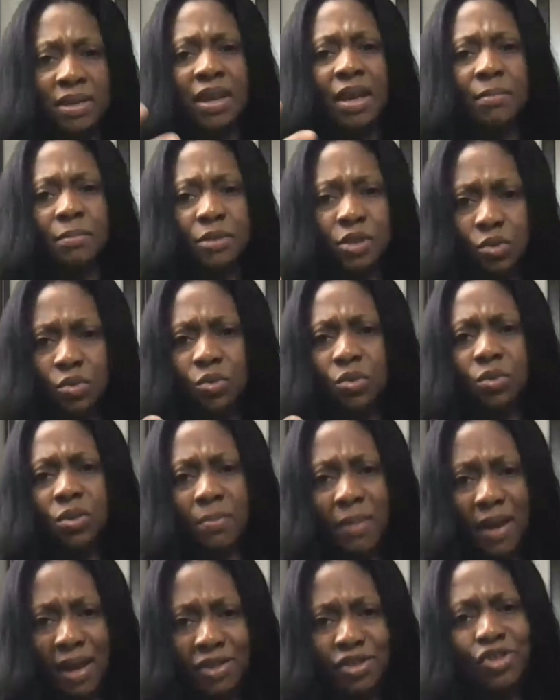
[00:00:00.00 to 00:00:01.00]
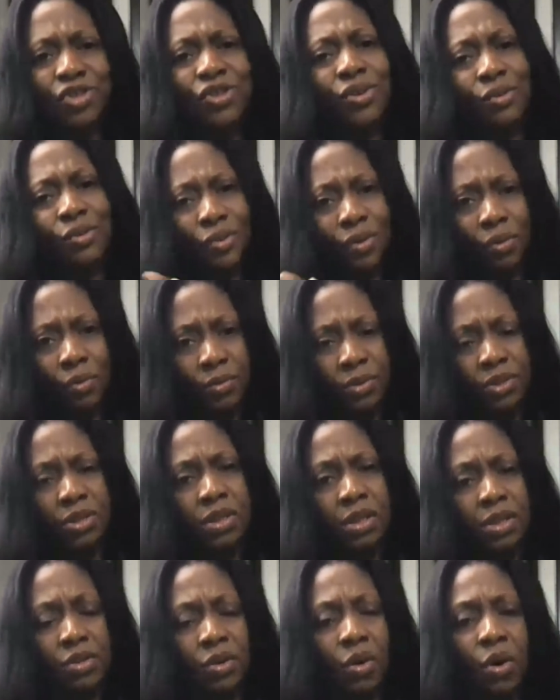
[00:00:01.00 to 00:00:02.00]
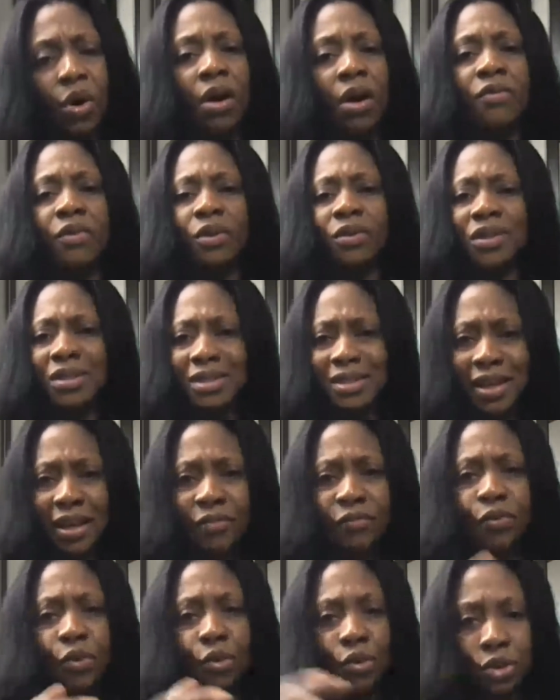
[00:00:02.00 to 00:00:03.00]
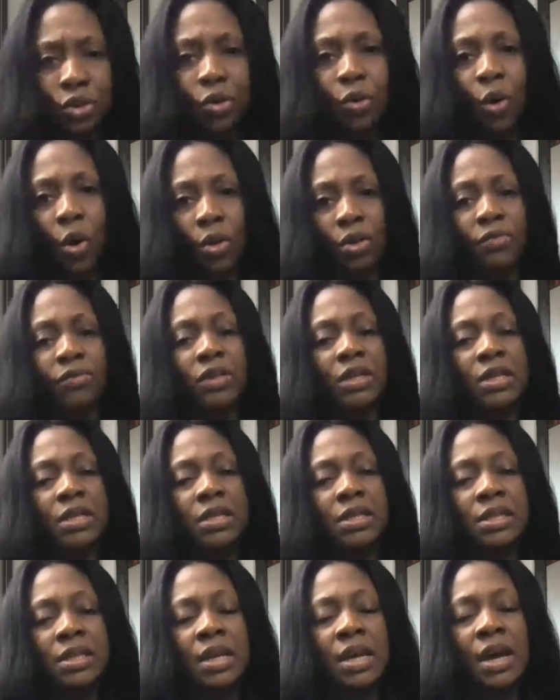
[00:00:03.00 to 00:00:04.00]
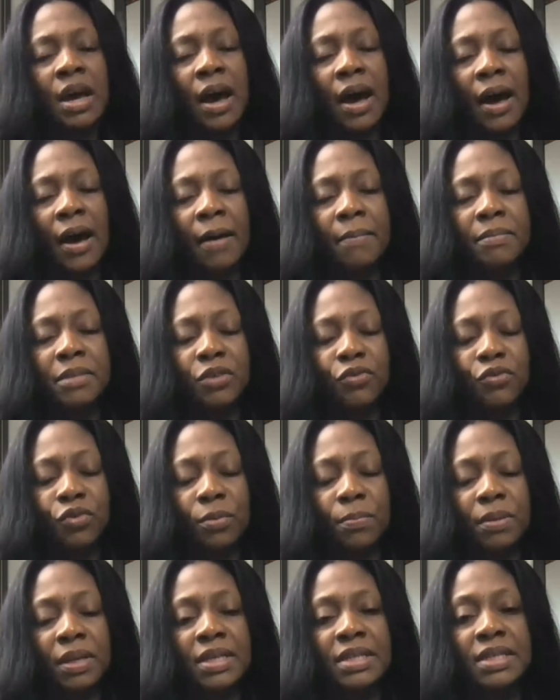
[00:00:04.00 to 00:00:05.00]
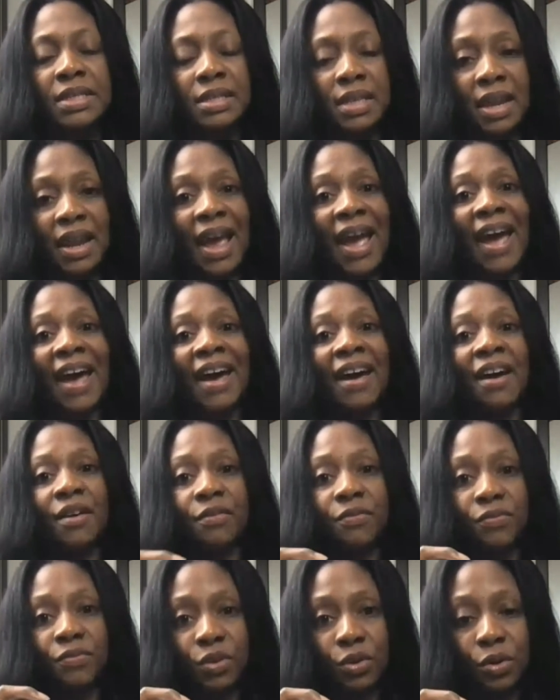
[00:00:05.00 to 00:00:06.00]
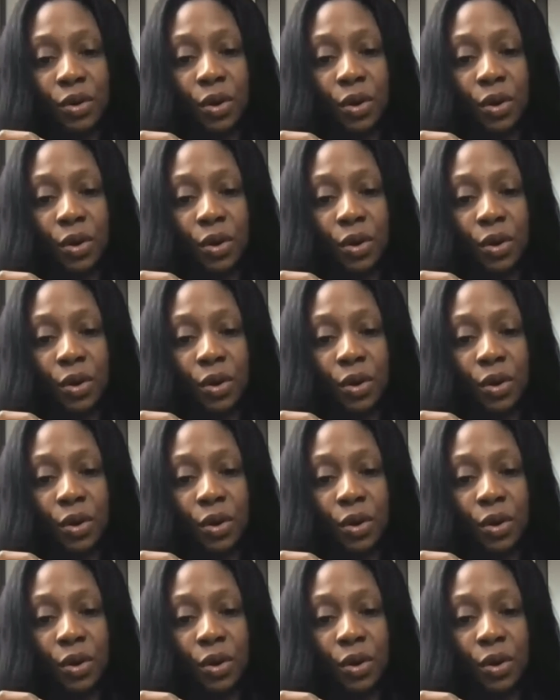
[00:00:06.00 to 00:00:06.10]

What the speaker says: name schools, Mass General, which is under Harvard, Stanford, all of these different places that have,